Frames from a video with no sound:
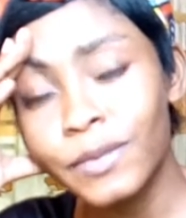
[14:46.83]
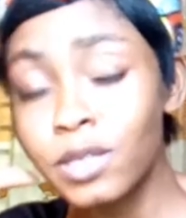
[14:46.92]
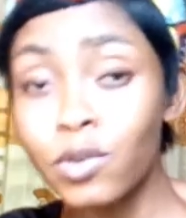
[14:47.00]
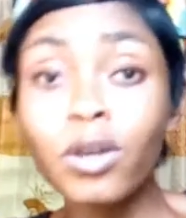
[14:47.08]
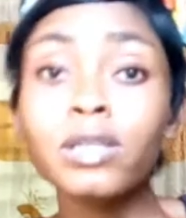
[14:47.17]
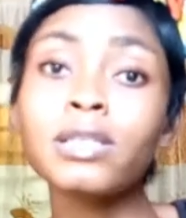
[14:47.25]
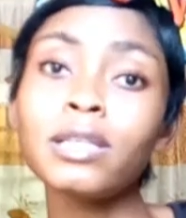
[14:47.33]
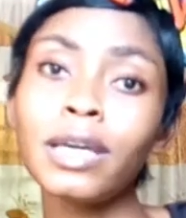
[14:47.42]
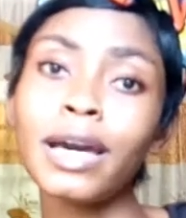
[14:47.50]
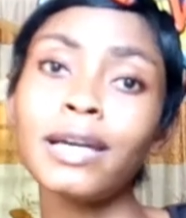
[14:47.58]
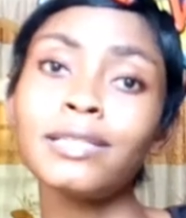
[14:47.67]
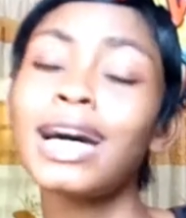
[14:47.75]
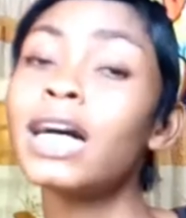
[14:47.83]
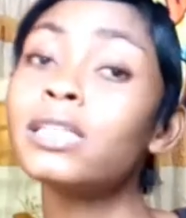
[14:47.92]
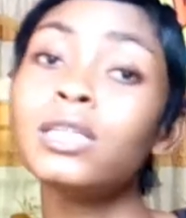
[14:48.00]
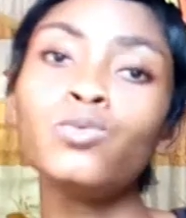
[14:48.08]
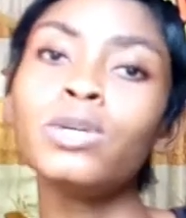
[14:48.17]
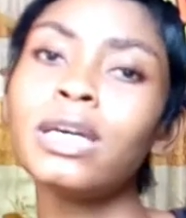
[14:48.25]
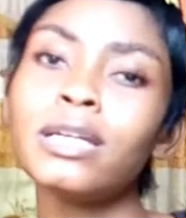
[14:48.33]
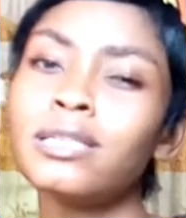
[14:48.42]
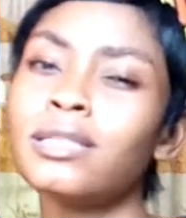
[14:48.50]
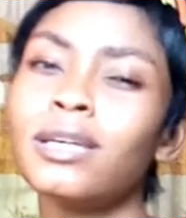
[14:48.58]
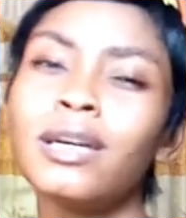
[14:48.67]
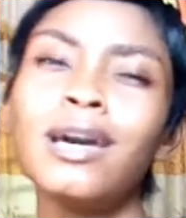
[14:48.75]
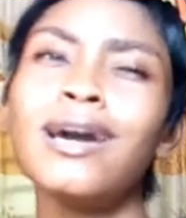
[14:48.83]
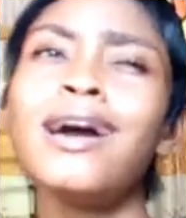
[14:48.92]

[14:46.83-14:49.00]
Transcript: Seriously, guys, how did we get here?